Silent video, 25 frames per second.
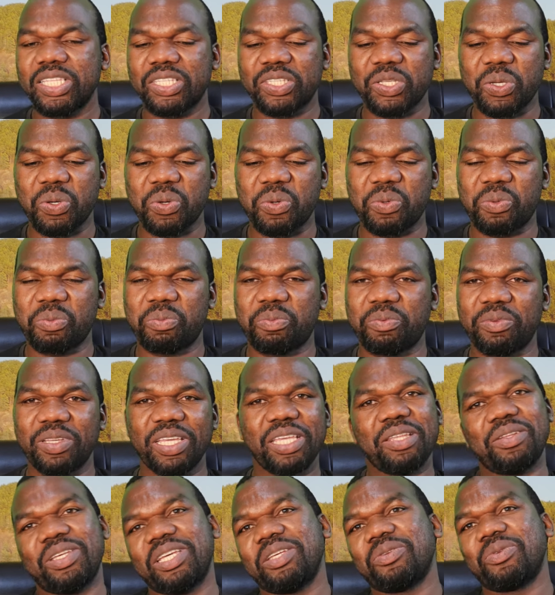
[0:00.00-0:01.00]
So
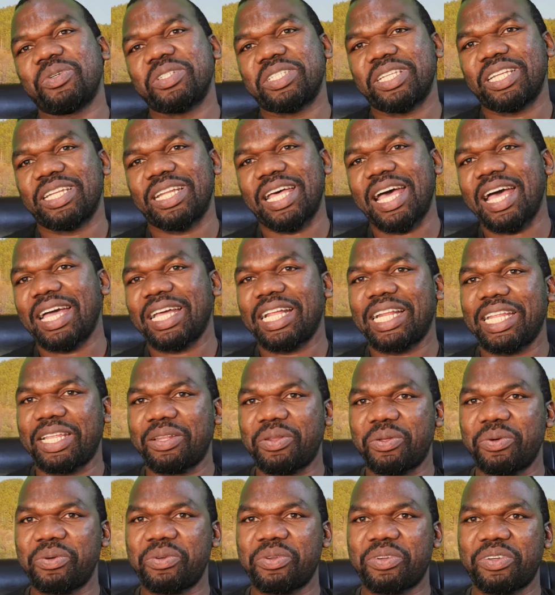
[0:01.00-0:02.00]
it was an
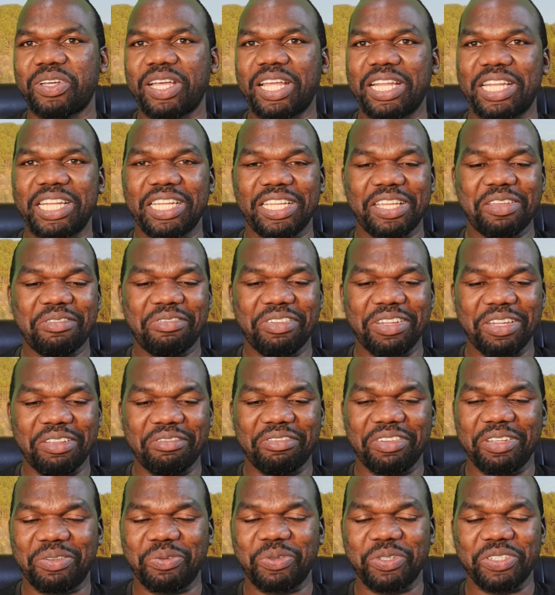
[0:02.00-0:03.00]
ugly look, and
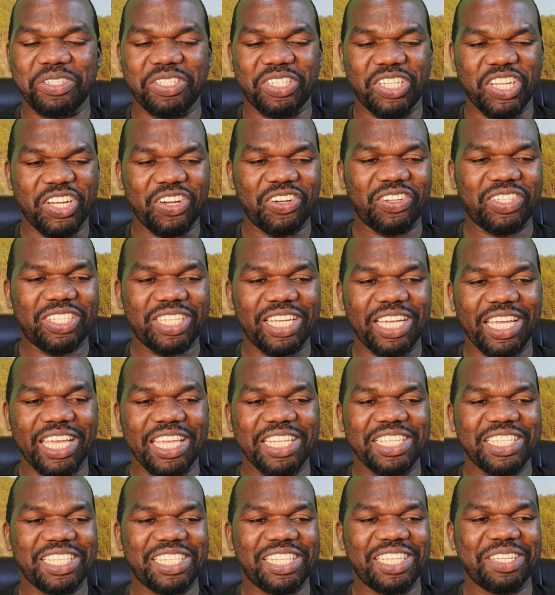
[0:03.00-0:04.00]
even if it was not
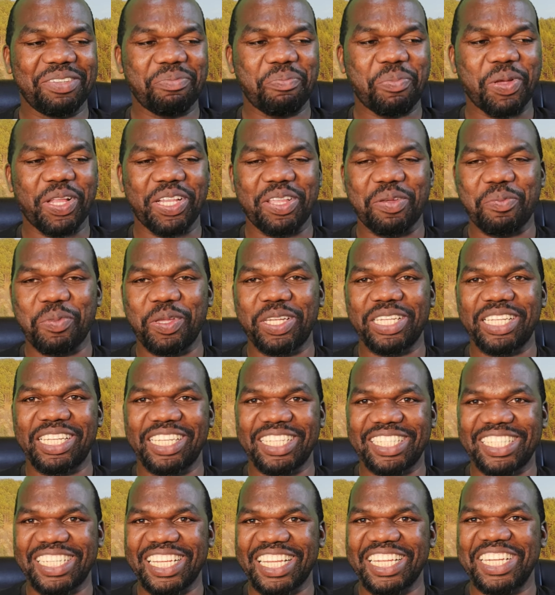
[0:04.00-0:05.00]
against the
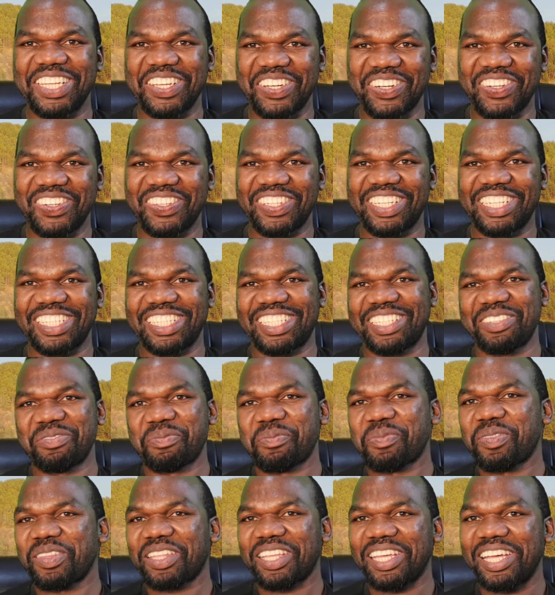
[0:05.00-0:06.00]
parliamentary standing orders,
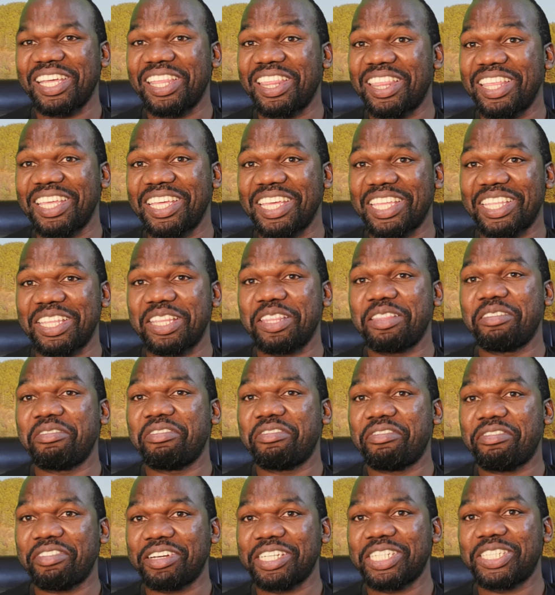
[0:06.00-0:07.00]
I think
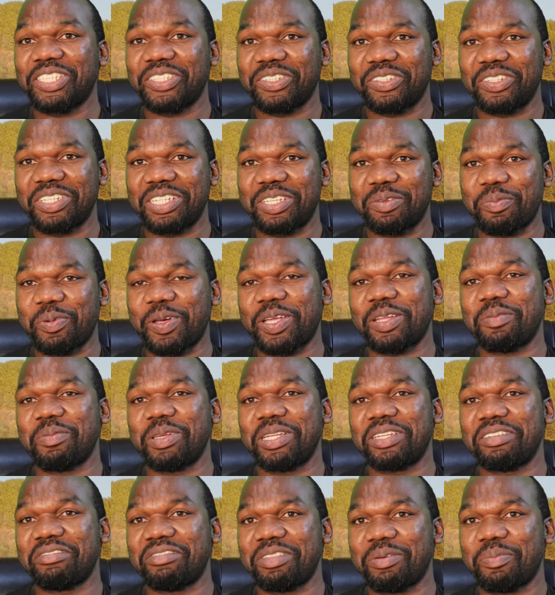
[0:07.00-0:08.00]
the fashion
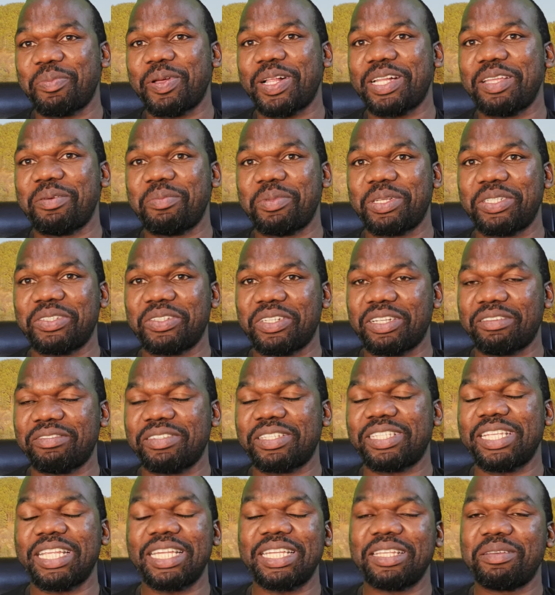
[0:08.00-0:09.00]
department of the parliament should
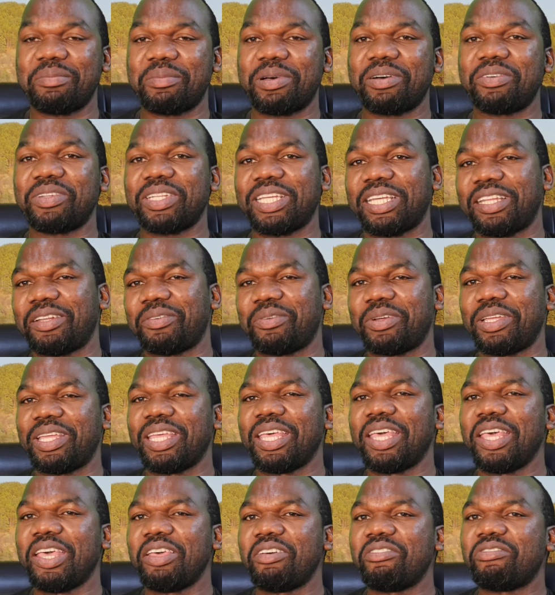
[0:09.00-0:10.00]
have sent him out
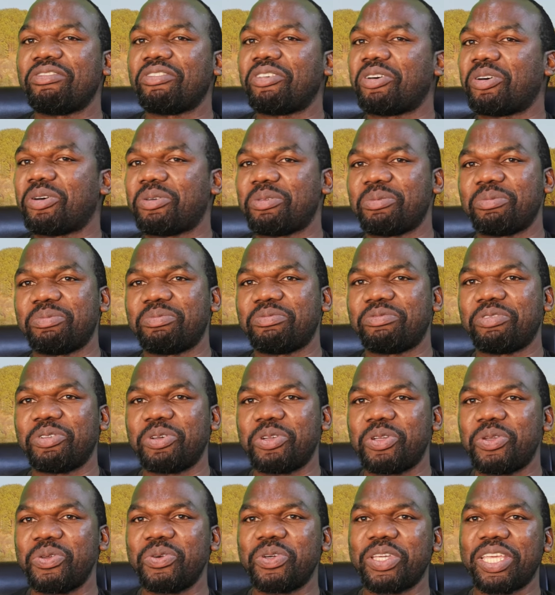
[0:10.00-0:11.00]
anyway for
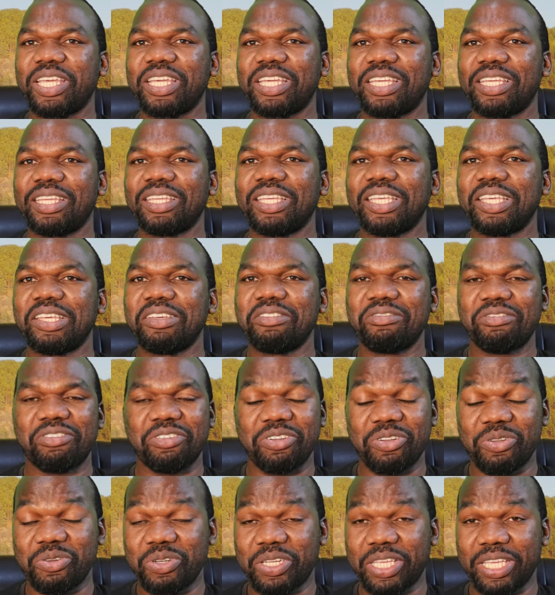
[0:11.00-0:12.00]
looking
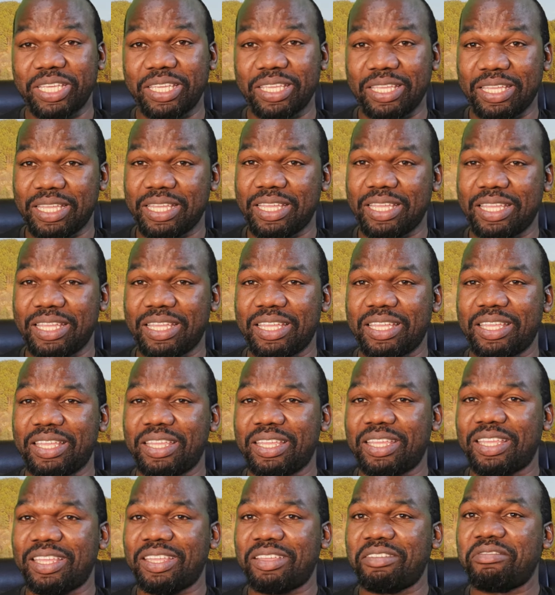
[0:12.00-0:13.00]

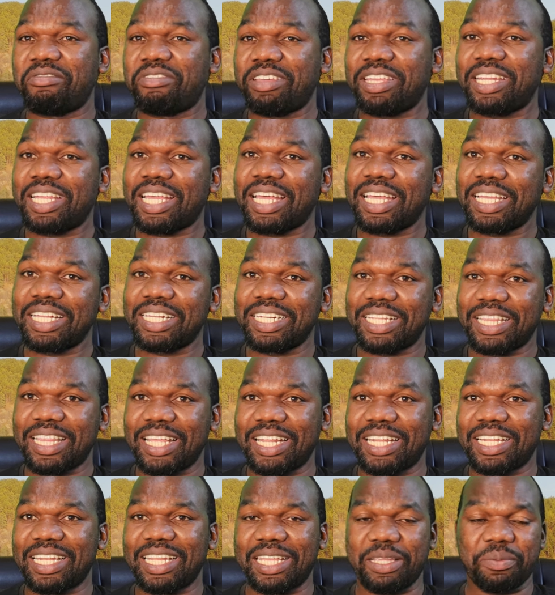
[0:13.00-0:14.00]
very ugly
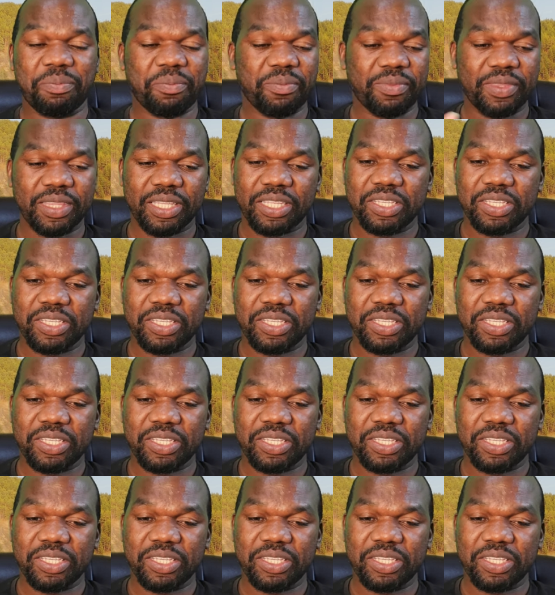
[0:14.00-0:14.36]
that day.